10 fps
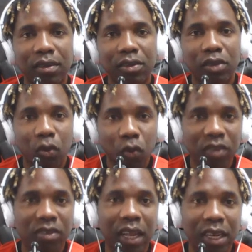to the
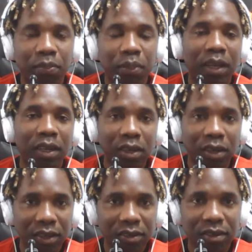ones that are depending on
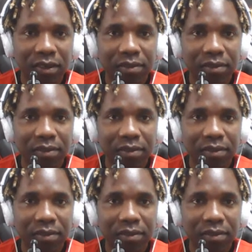us.